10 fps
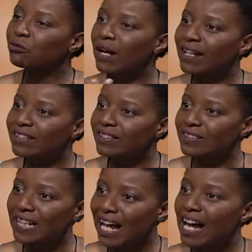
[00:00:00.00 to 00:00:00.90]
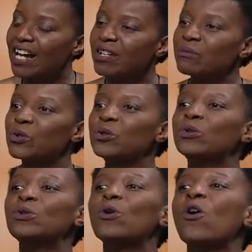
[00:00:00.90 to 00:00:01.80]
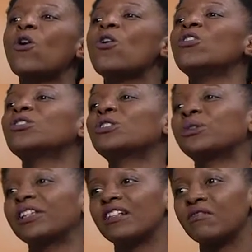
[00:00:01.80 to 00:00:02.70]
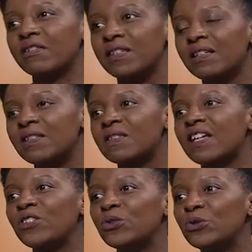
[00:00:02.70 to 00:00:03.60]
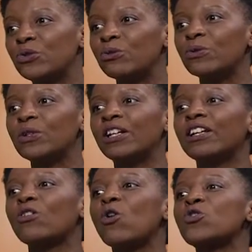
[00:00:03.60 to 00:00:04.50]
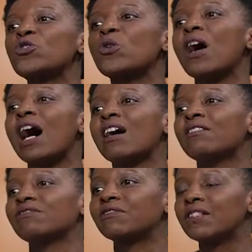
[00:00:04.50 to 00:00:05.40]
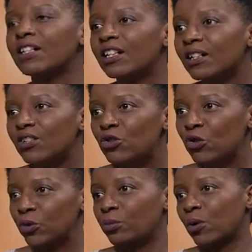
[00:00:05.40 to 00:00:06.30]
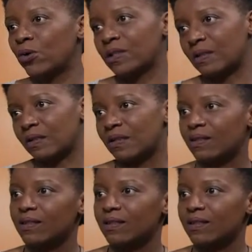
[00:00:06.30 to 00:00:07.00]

find the time to do all the creative things that you do and then also have two boys?